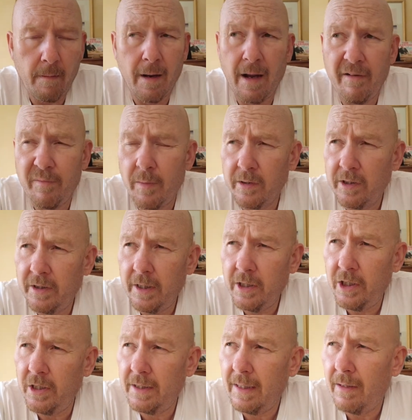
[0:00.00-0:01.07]
have my
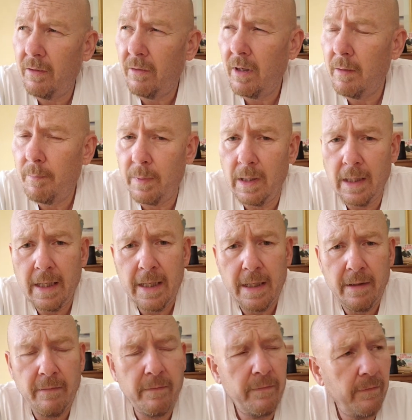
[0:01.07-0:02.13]
stitches out, I
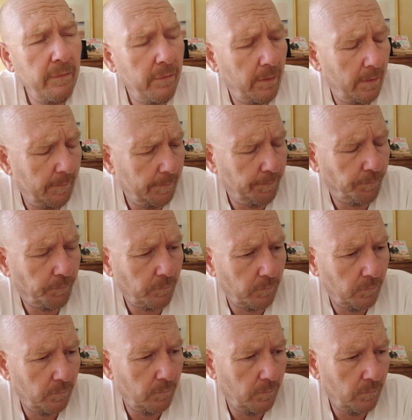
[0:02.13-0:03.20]
believe,
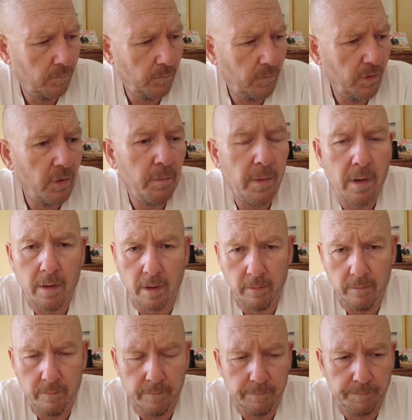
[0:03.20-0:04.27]
tomorrow.